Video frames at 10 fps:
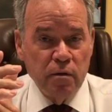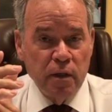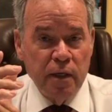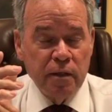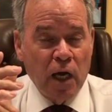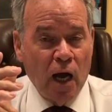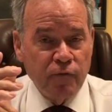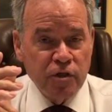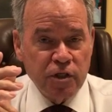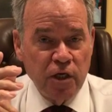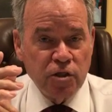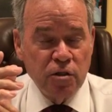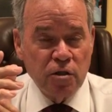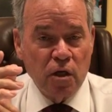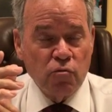forward in
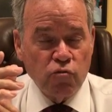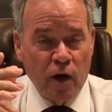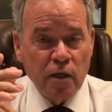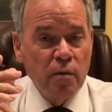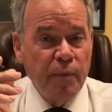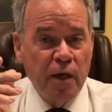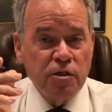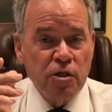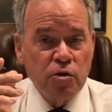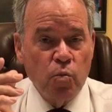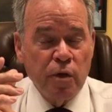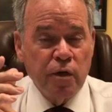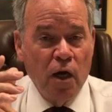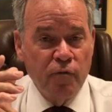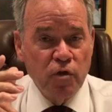conversations on a regular
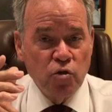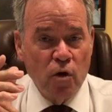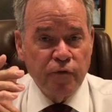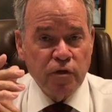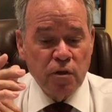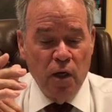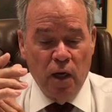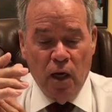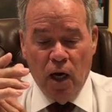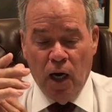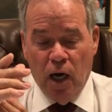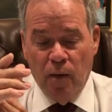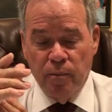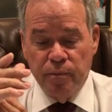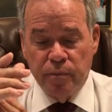basis with the governor's office,
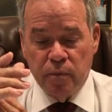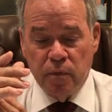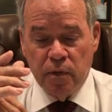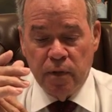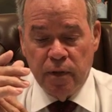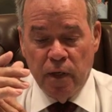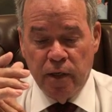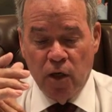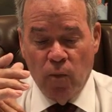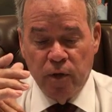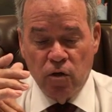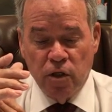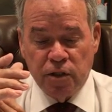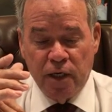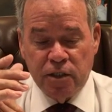
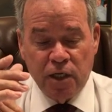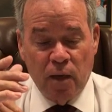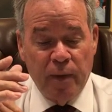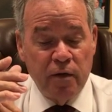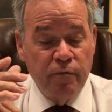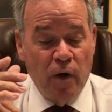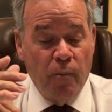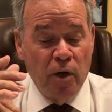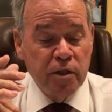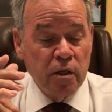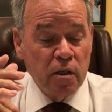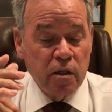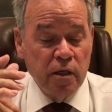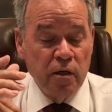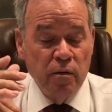because I said I made it
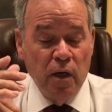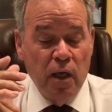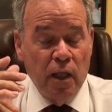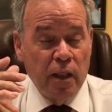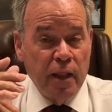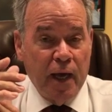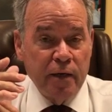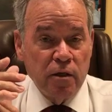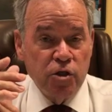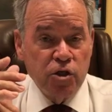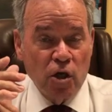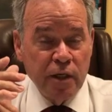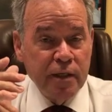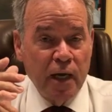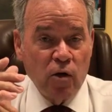abundantly clear
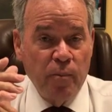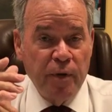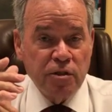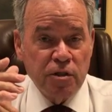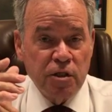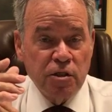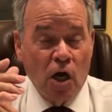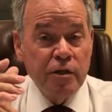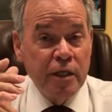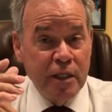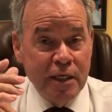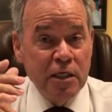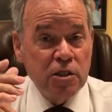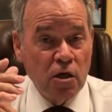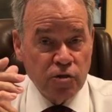that shutting down our
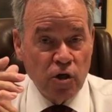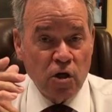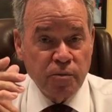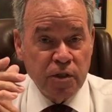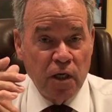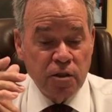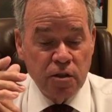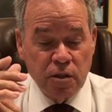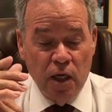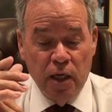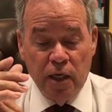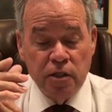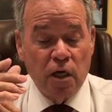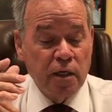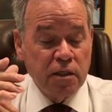businesses under these
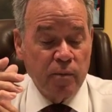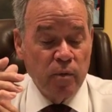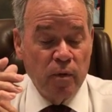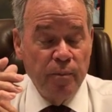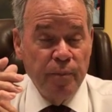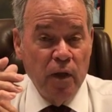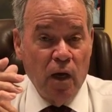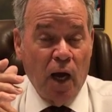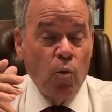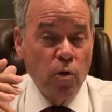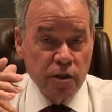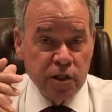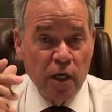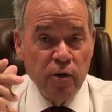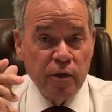circumstances is unacceptable.
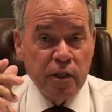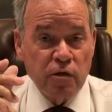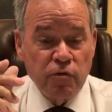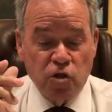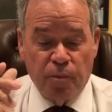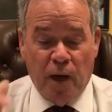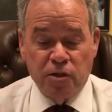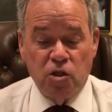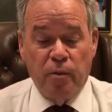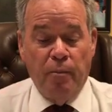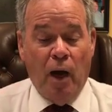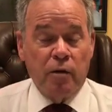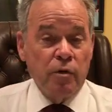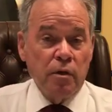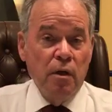I will tell you that the
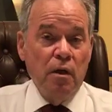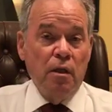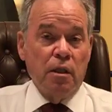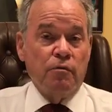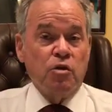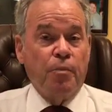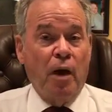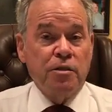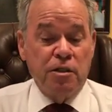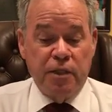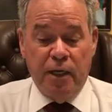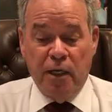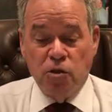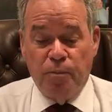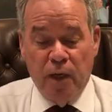response has been moderate. The
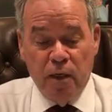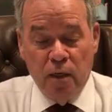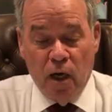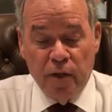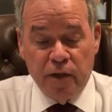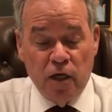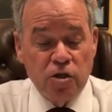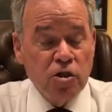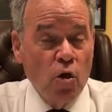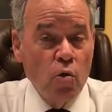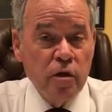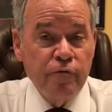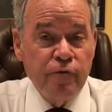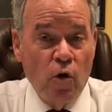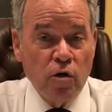response to date has been that they
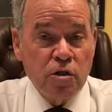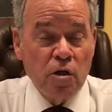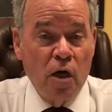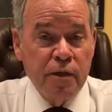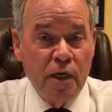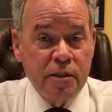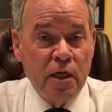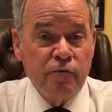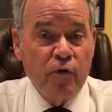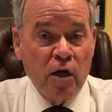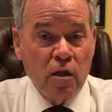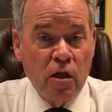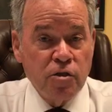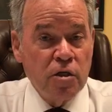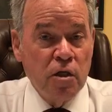are solely focused on the
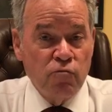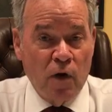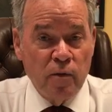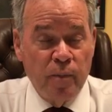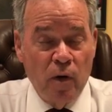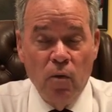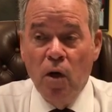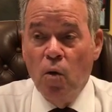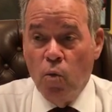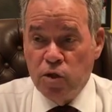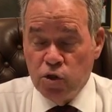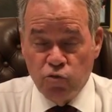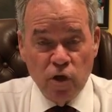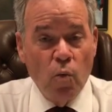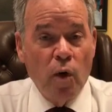identified cluster in Ramapo,
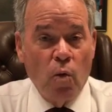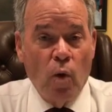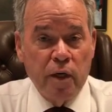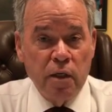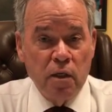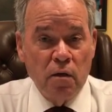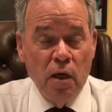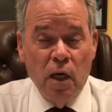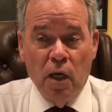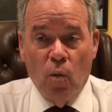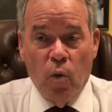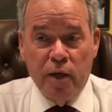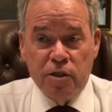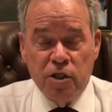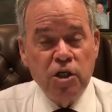which is really what I want to hear.
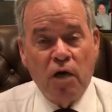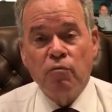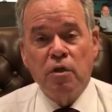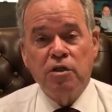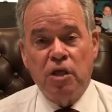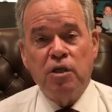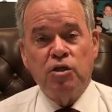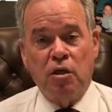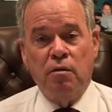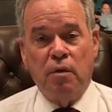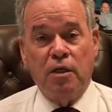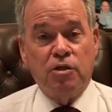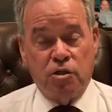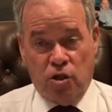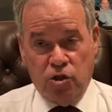When there's a
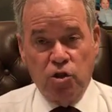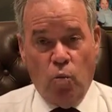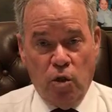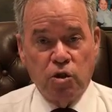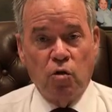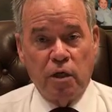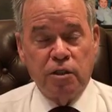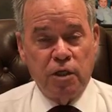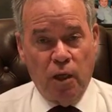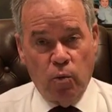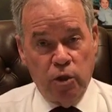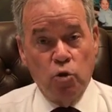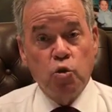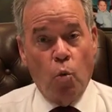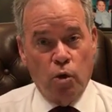generalization, as such as it was
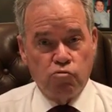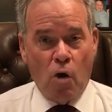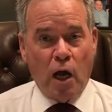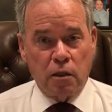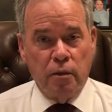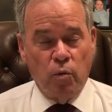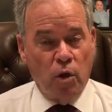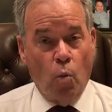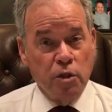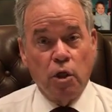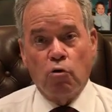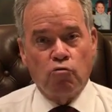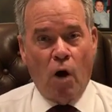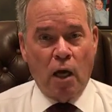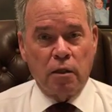earlier today, when he used the word Rockland,
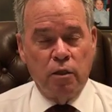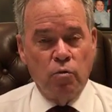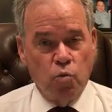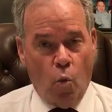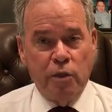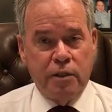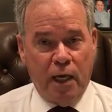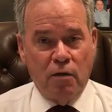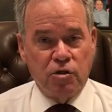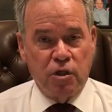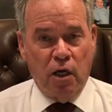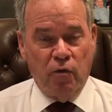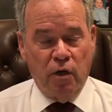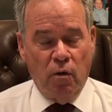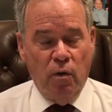when it wasn't Rockland, it was one
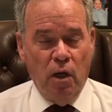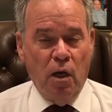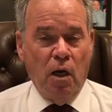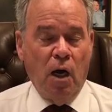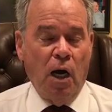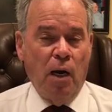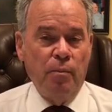town scenario,